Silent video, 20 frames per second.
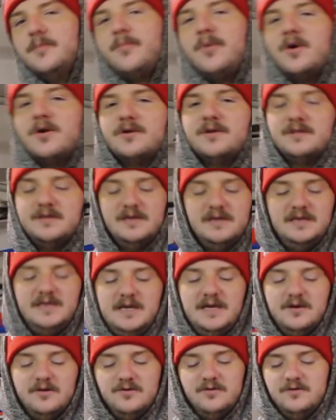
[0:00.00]
a part of the
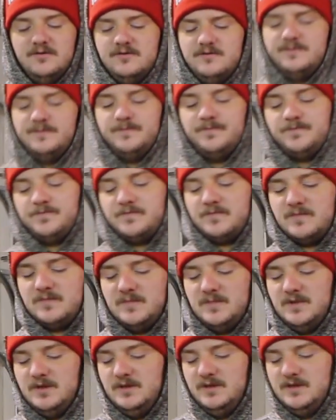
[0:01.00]
deal
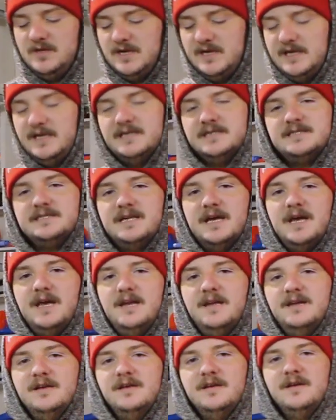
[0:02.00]
that he
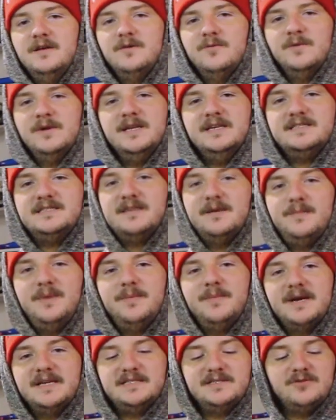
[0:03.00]
said when he sent
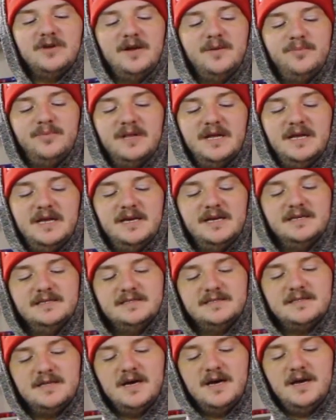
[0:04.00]
me my scrape plate
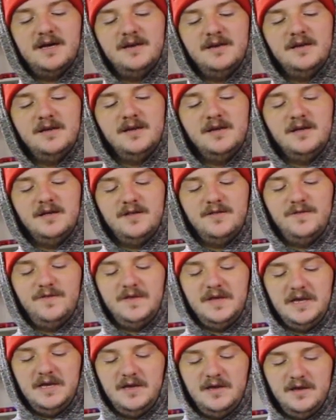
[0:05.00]
is that
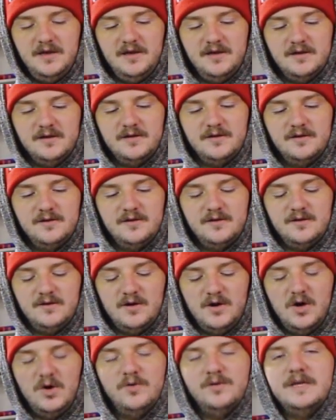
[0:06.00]
the
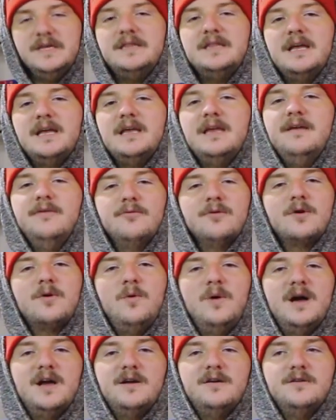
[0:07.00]
only thing he
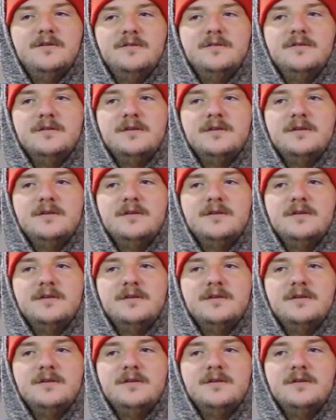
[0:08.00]
required